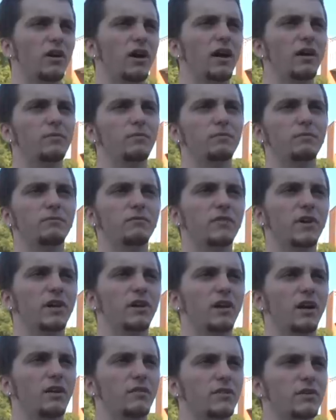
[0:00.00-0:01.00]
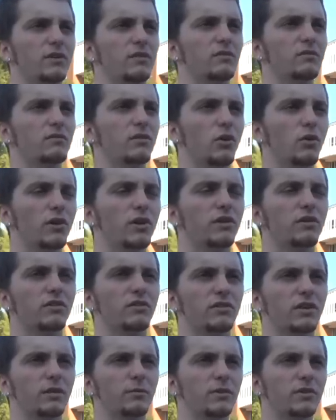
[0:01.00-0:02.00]
I'm very confident going into
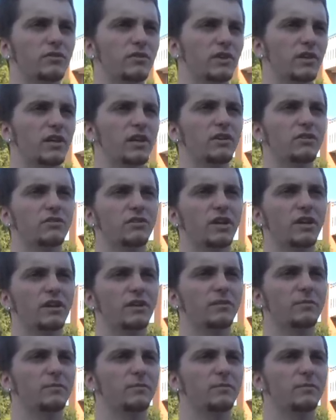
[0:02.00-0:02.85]
this game against Indiana State.